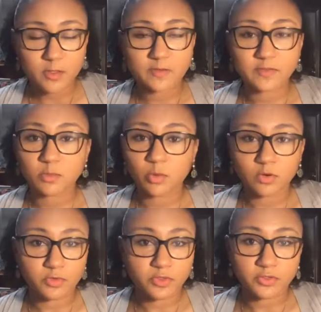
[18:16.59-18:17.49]
You have
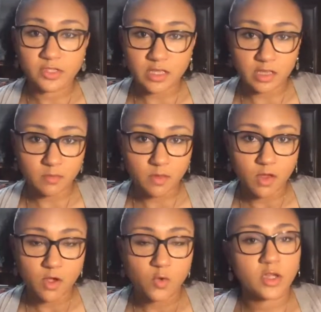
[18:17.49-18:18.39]
support with your team.
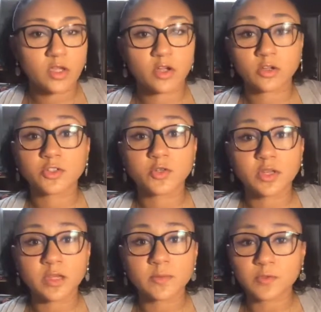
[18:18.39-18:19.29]
We encourage you
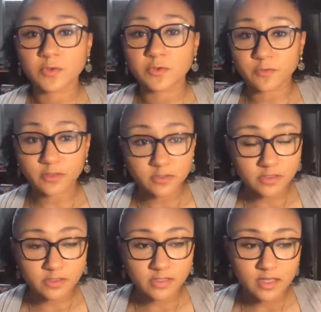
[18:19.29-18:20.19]
to keep school
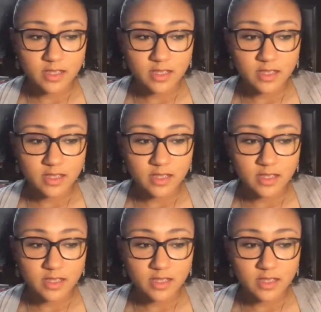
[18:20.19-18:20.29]
first.